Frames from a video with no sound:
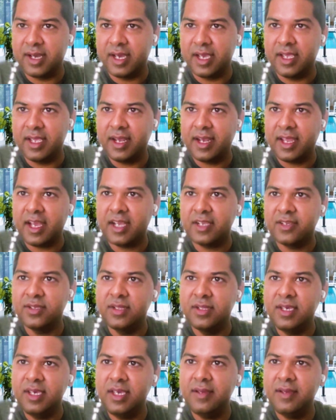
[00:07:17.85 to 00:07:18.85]
I can
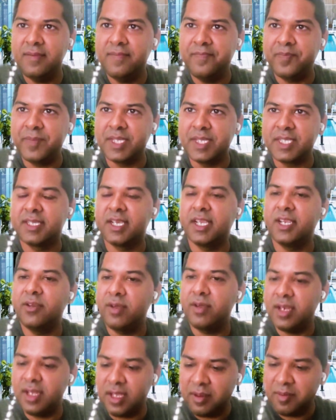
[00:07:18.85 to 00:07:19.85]
actually
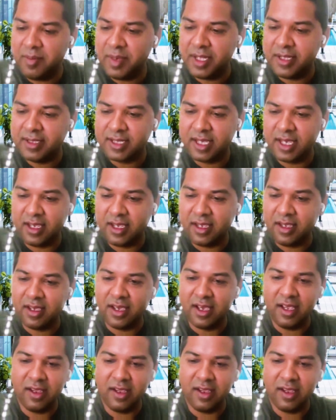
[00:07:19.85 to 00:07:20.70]
send you an email saying,